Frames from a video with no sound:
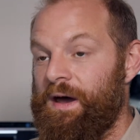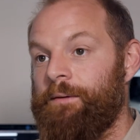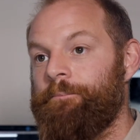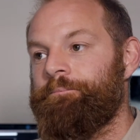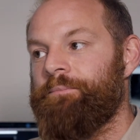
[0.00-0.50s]

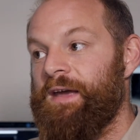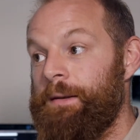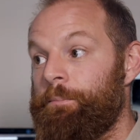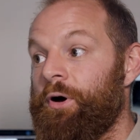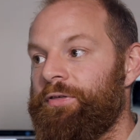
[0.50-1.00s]
But
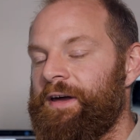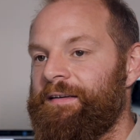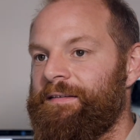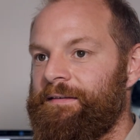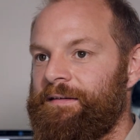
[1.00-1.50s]
in both
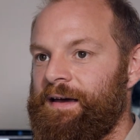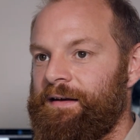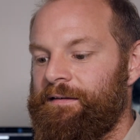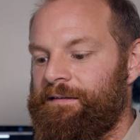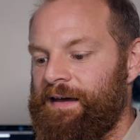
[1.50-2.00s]
cases
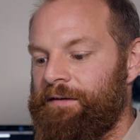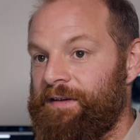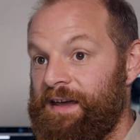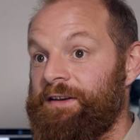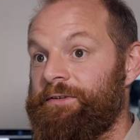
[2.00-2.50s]
it
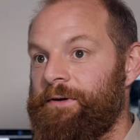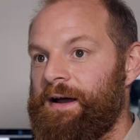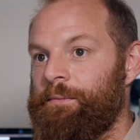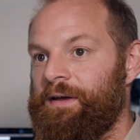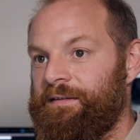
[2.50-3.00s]
saves each
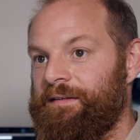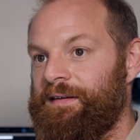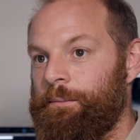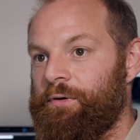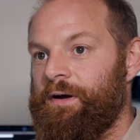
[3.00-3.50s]
frame as a
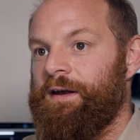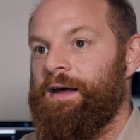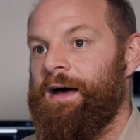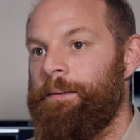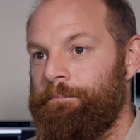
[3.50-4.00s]
separate
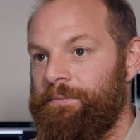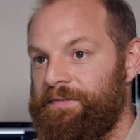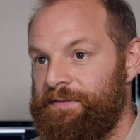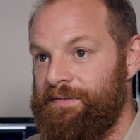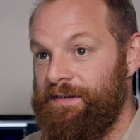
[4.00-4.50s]

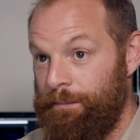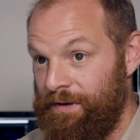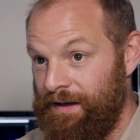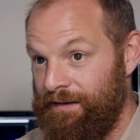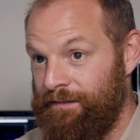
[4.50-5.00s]

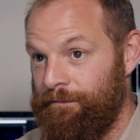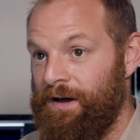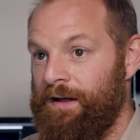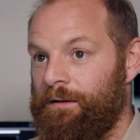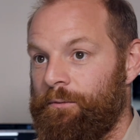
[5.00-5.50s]
DPX
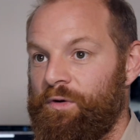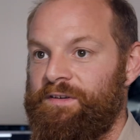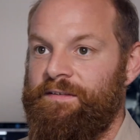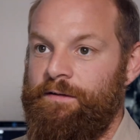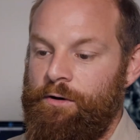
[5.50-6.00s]
file,
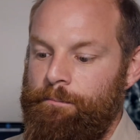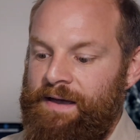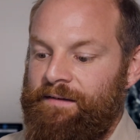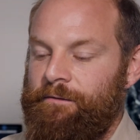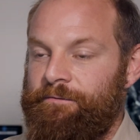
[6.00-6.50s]
which so it
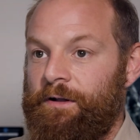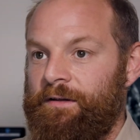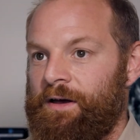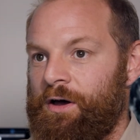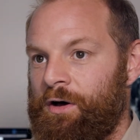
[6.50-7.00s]
makes a
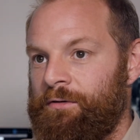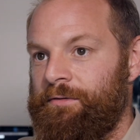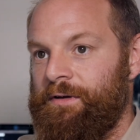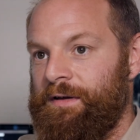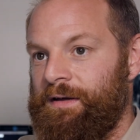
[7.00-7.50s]
folder
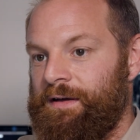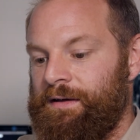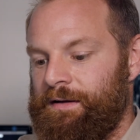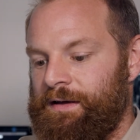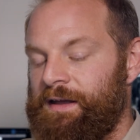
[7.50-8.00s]
of
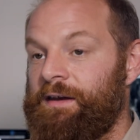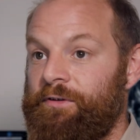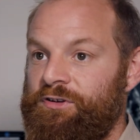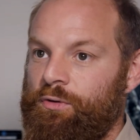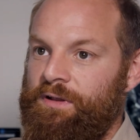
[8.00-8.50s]

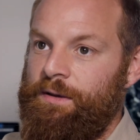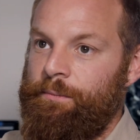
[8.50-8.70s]
individual